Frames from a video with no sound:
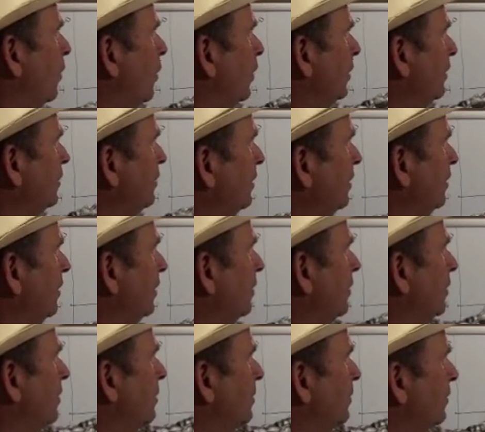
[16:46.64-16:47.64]
110,
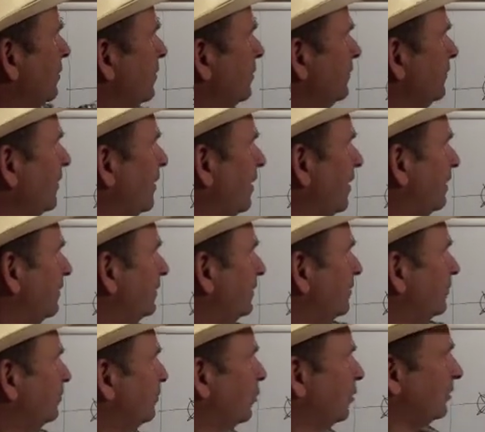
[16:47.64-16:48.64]

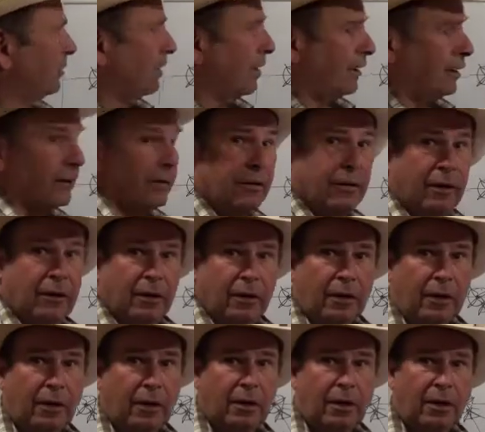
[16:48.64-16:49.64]
35.9.
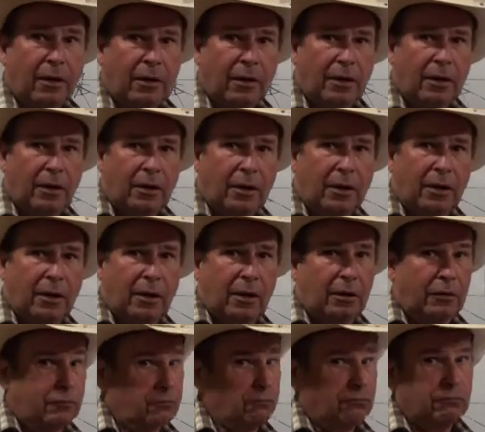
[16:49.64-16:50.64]

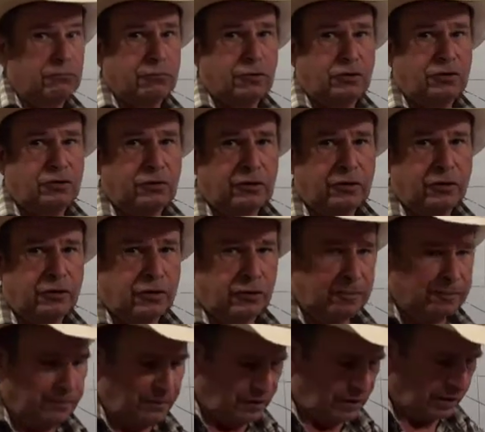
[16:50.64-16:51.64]
And it should get you.
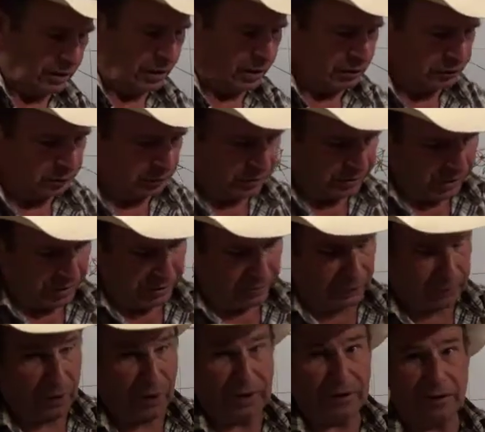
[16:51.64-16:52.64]
Now let's put that into
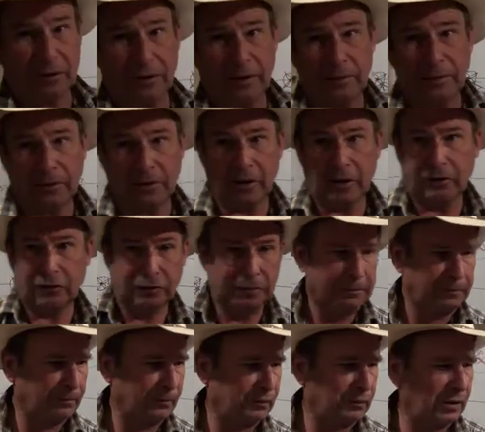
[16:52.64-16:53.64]
practical application.
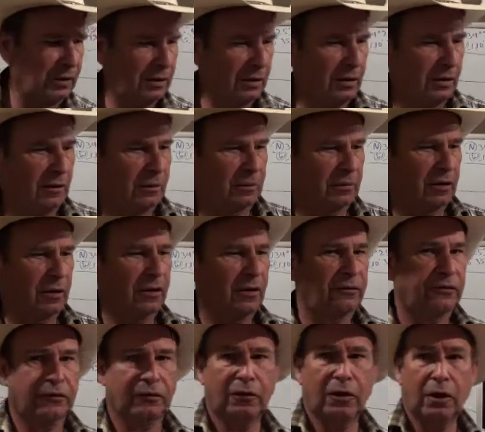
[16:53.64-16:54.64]

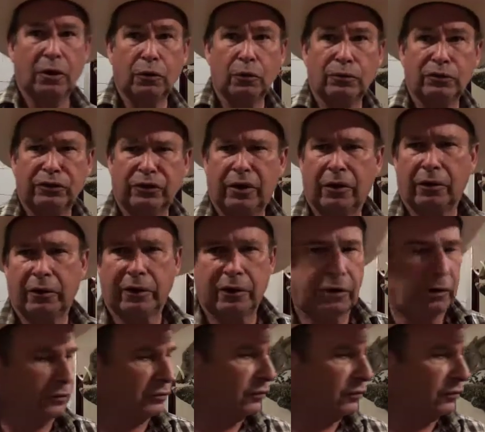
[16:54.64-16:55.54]
Enough of globes and all that kind of